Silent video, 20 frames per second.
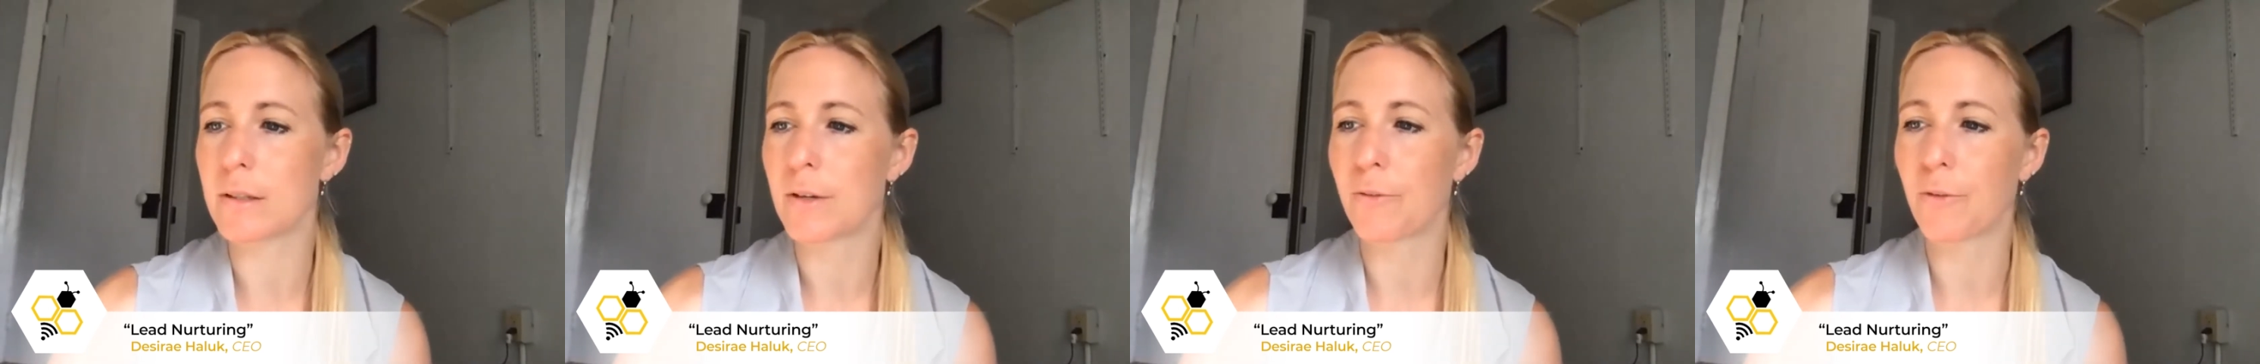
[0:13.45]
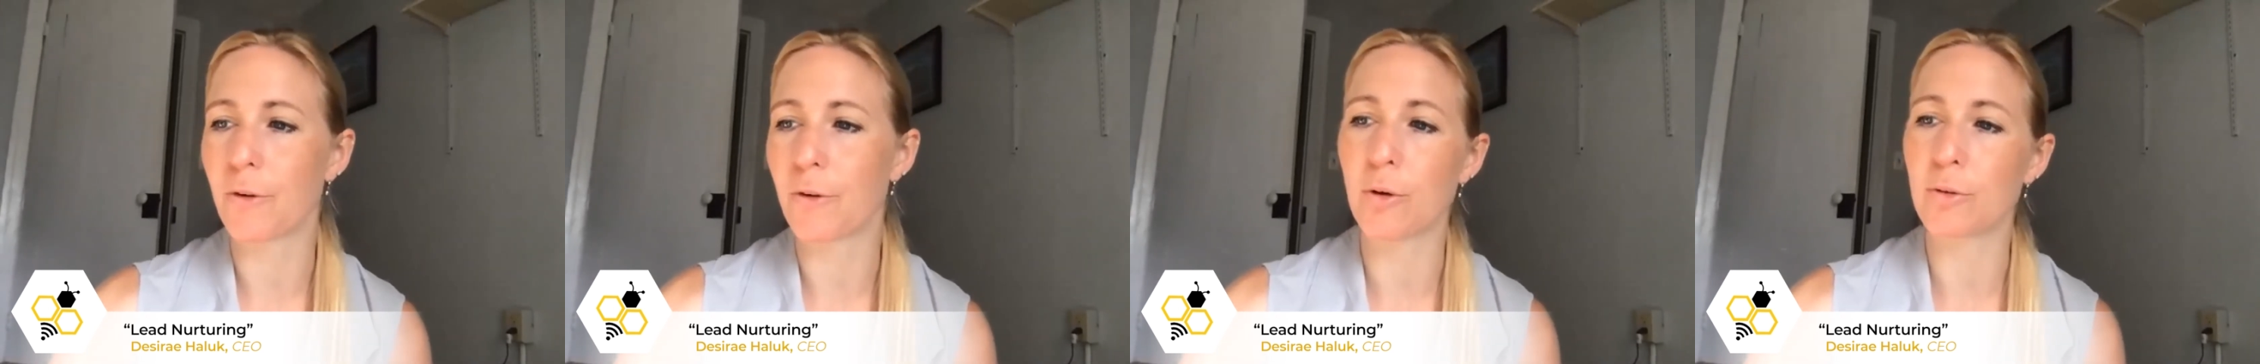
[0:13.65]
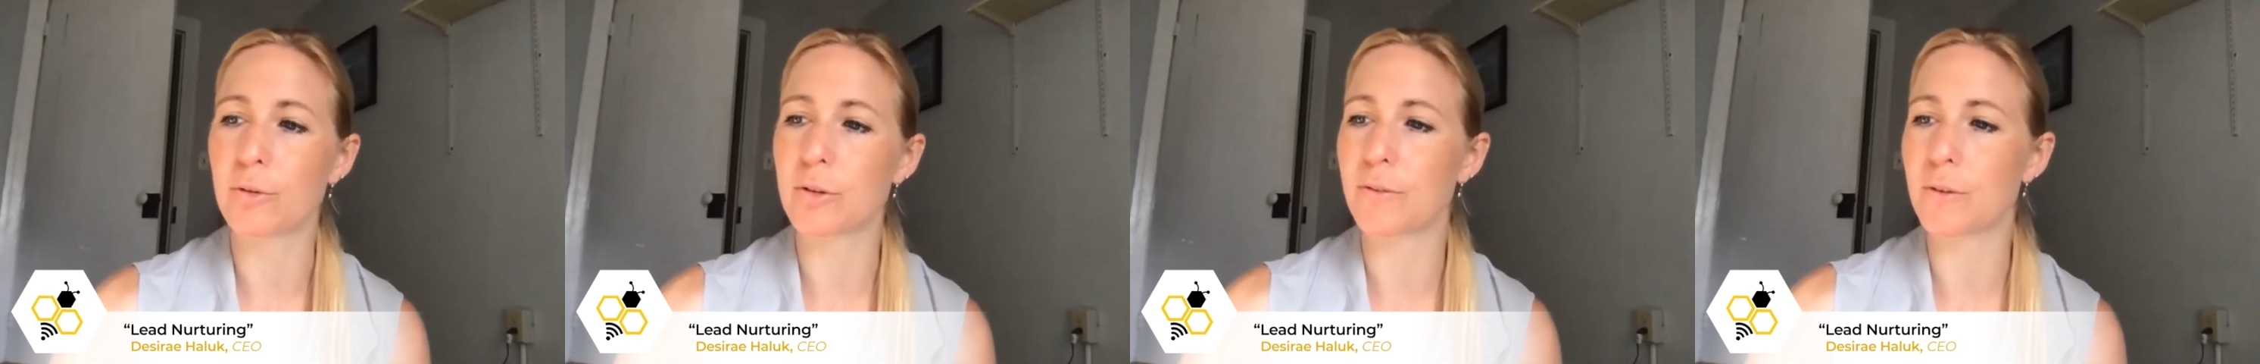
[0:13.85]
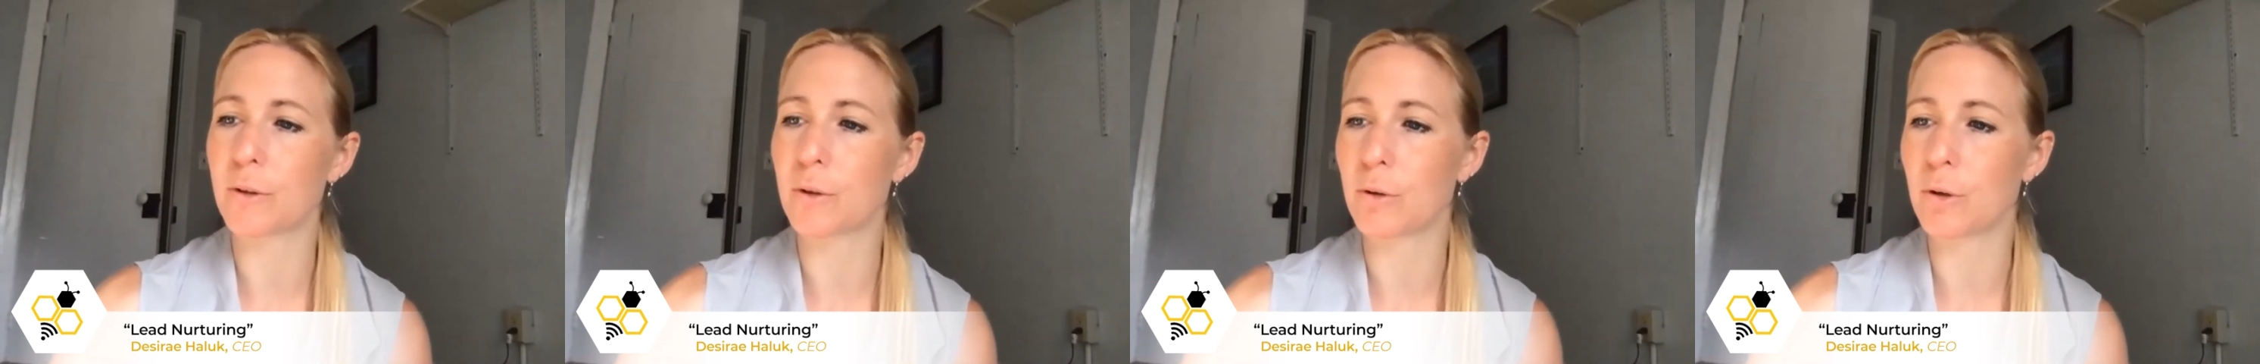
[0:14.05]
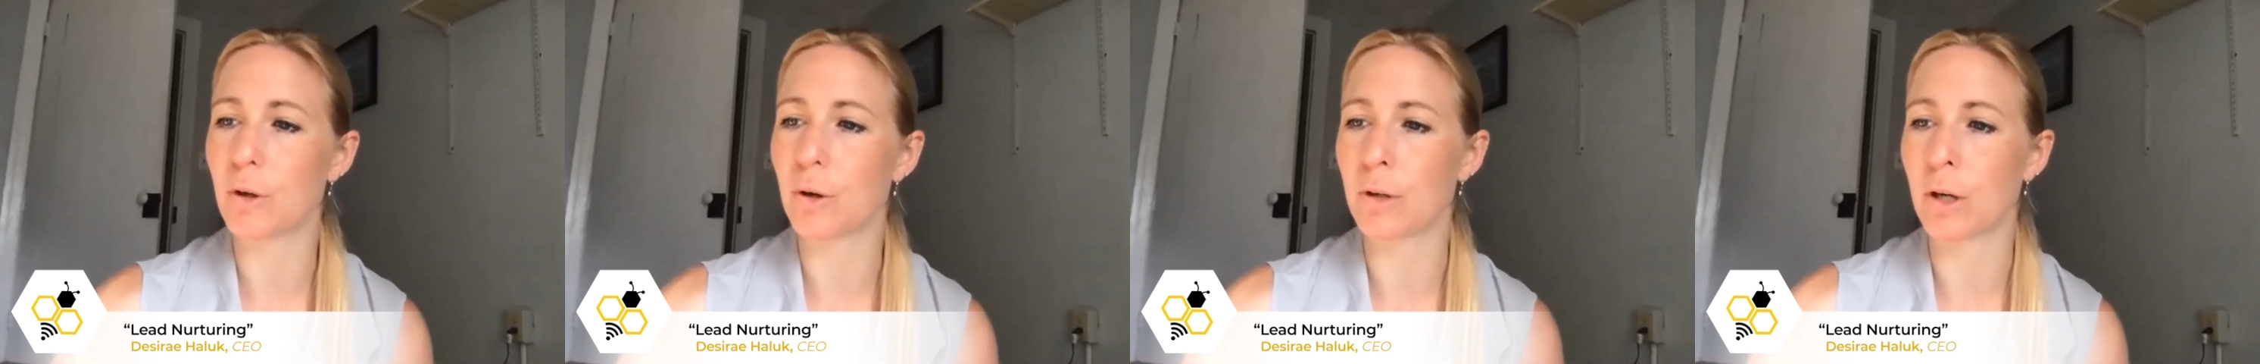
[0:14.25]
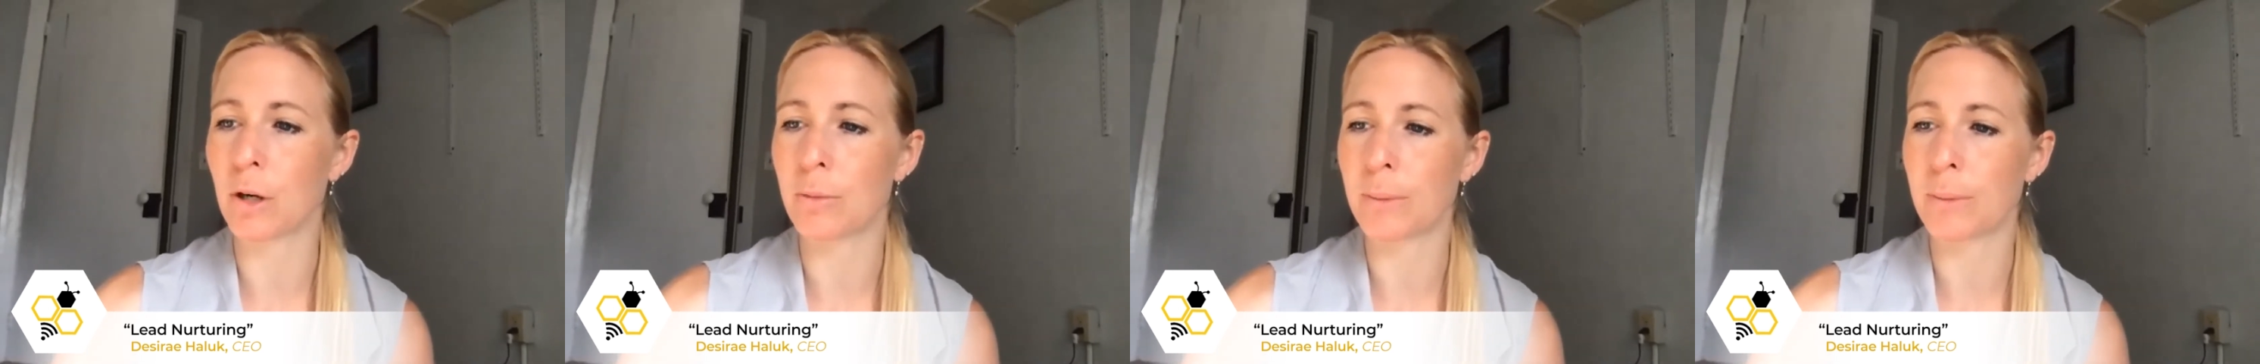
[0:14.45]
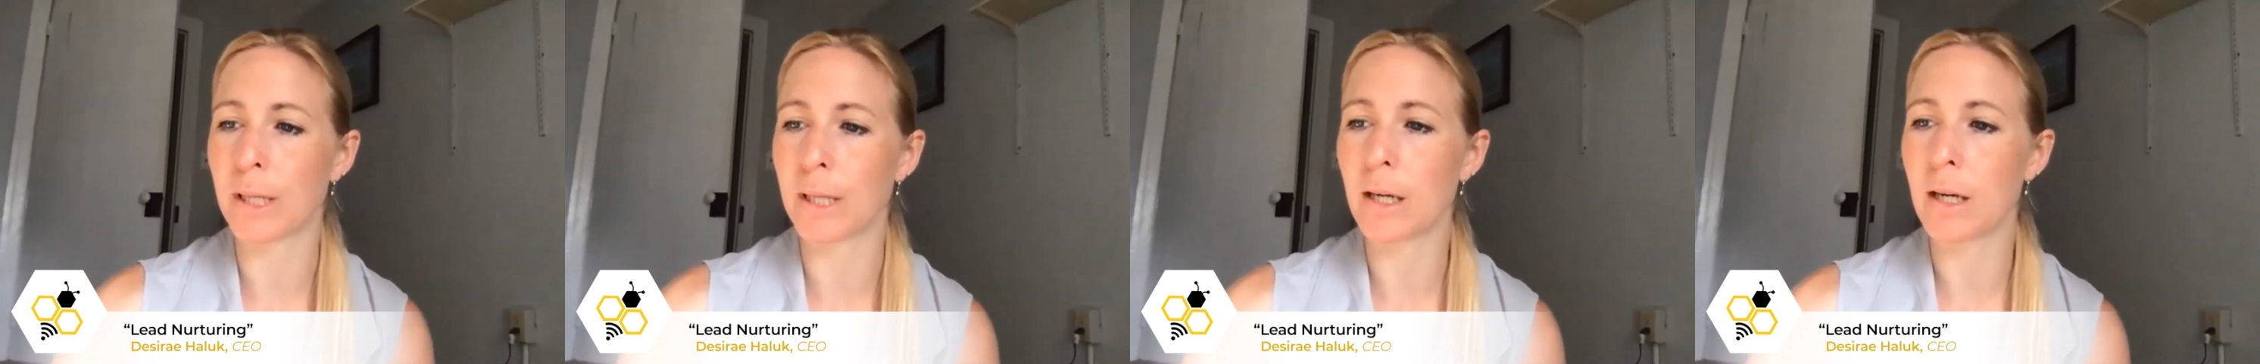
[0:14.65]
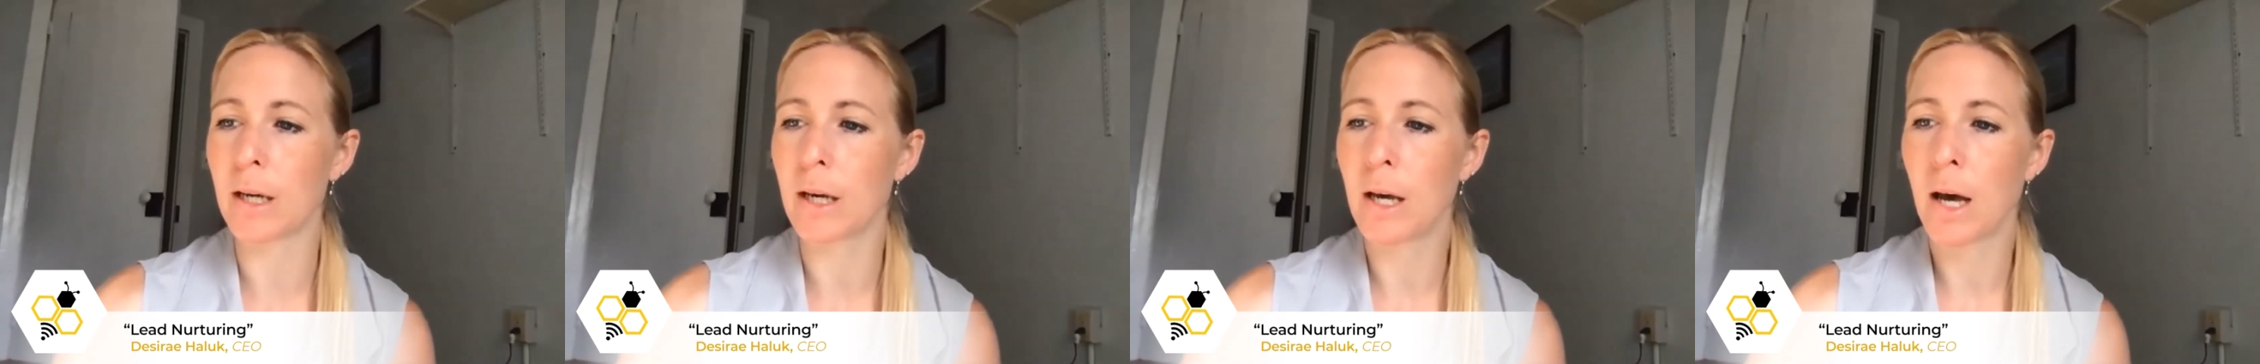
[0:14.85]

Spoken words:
for those of you who don't know me.